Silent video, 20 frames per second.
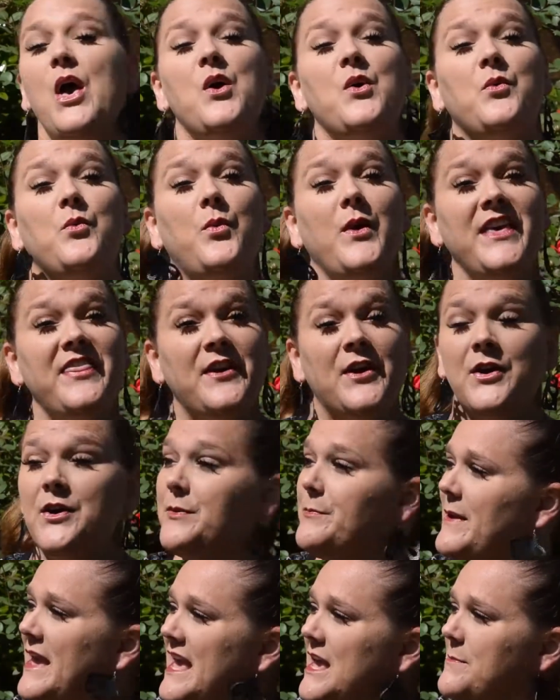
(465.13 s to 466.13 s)
With her
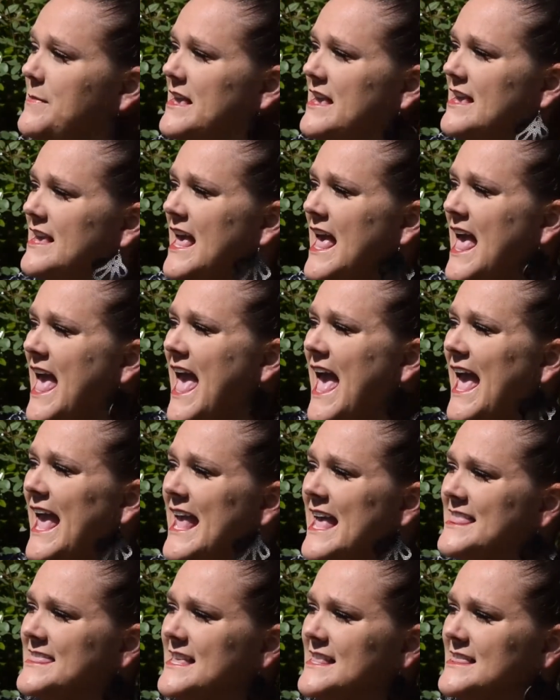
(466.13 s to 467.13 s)
baby
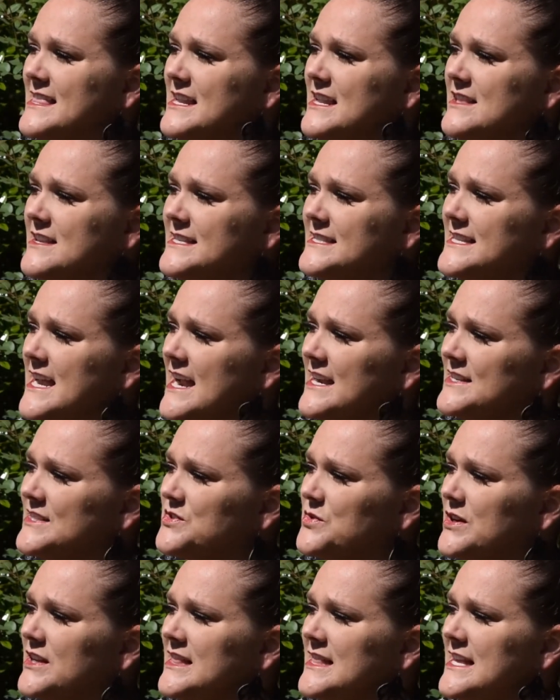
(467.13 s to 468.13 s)
and the littlest
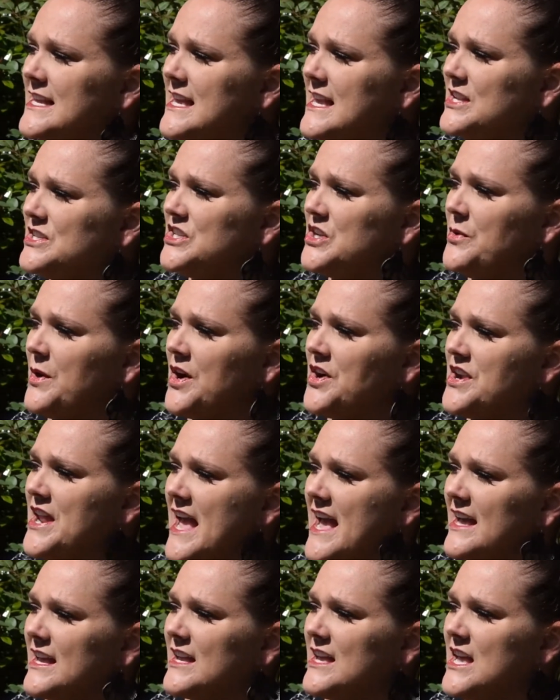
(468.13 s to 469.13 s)
dinosaur clinging to her
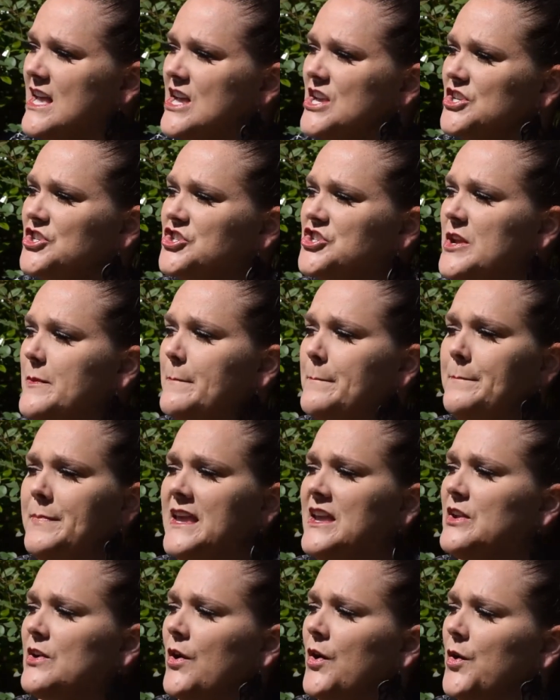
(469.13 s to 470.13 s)
neck, she
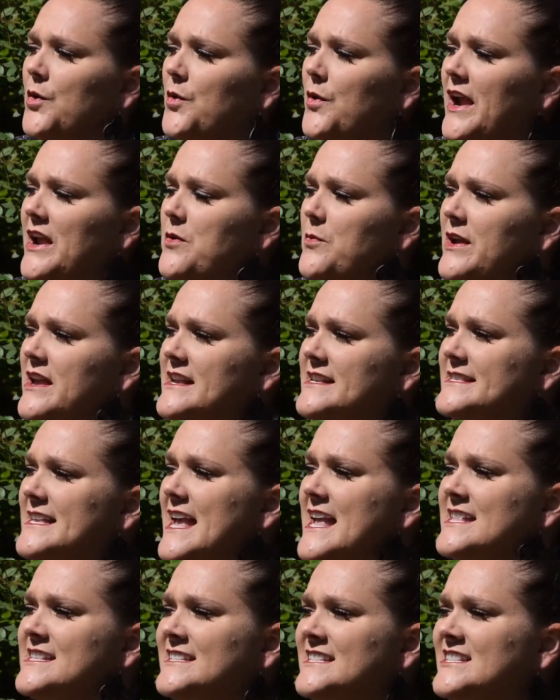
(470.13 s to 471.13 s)
beat her great wings
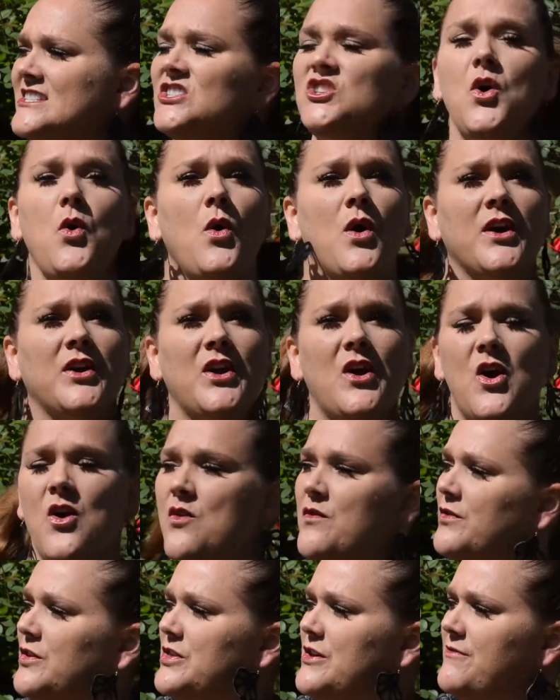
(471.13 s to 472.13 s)
and soared
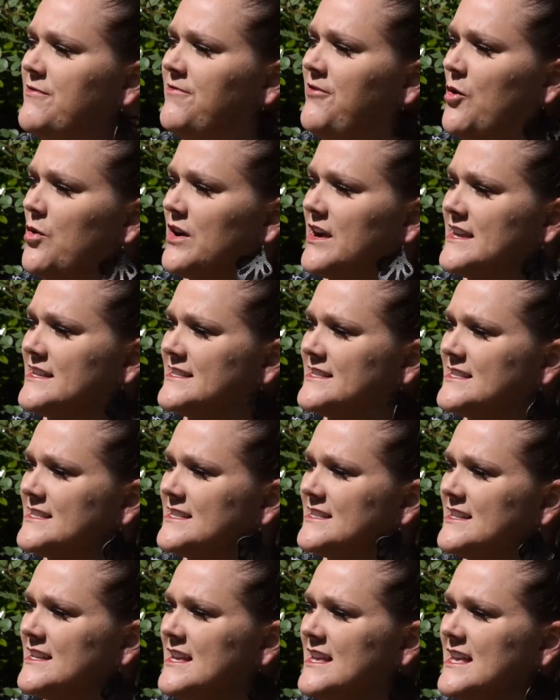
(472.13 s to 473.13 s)
over the
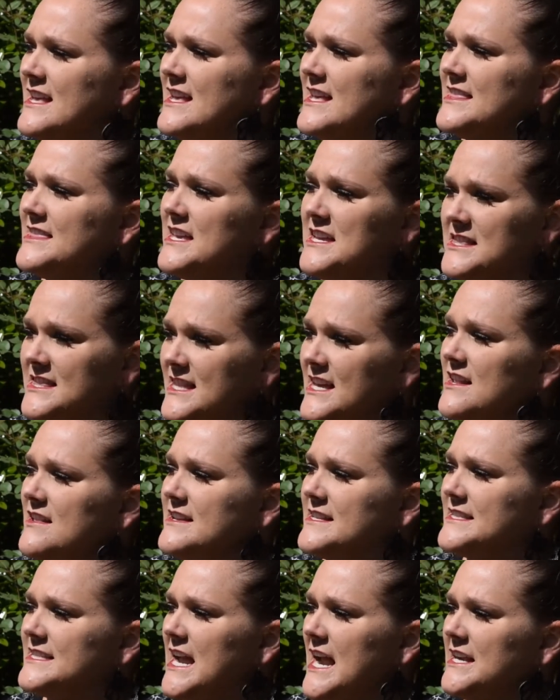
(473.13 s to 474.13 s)
forest. The
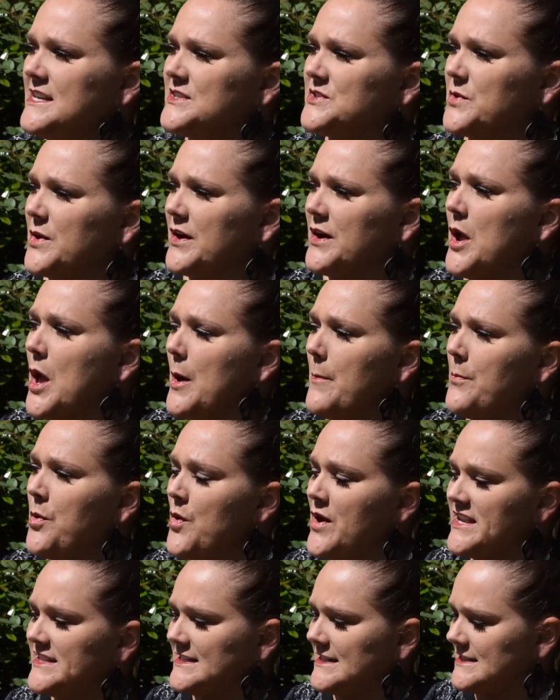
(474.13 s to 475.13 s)
littlest dinosaur
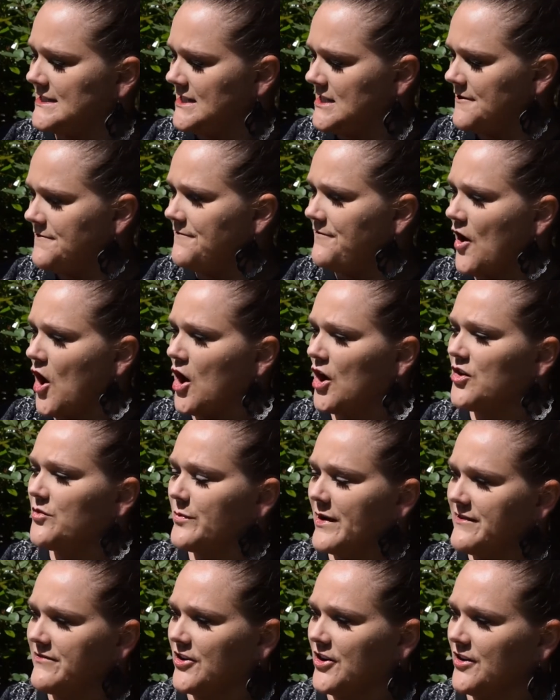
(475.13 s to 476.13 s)
pointed to the far
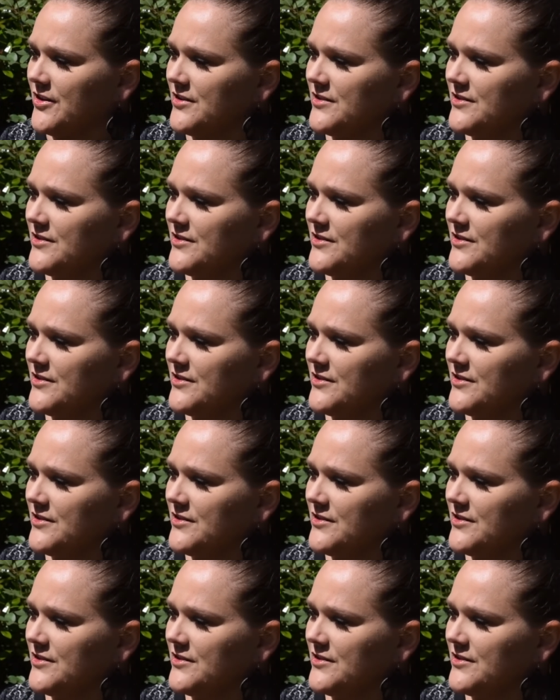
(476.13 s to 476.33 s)
river.